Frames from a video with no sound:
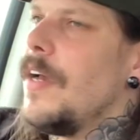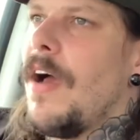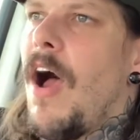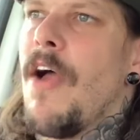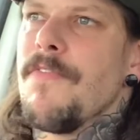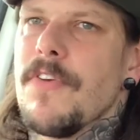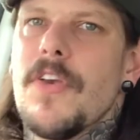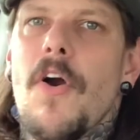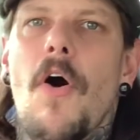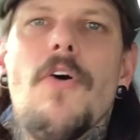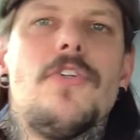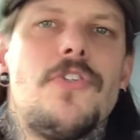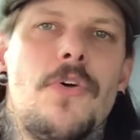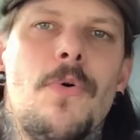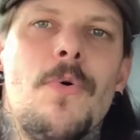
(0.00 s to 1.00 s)
I've
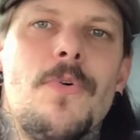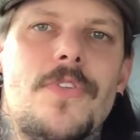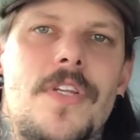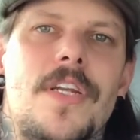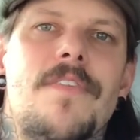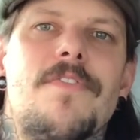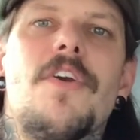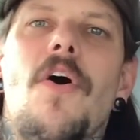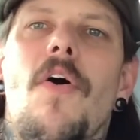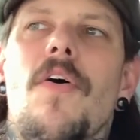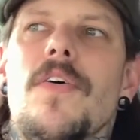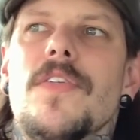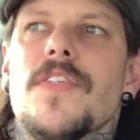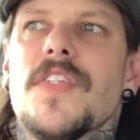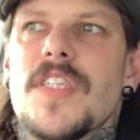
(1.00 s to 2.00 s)
got tools and I've got
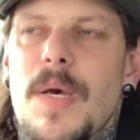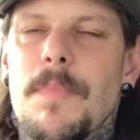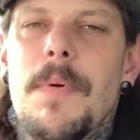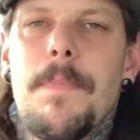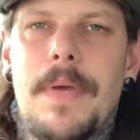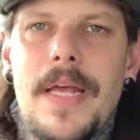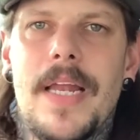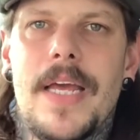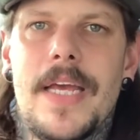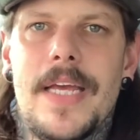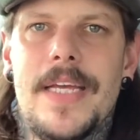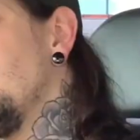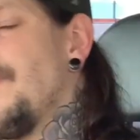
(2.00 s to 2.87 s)
some ability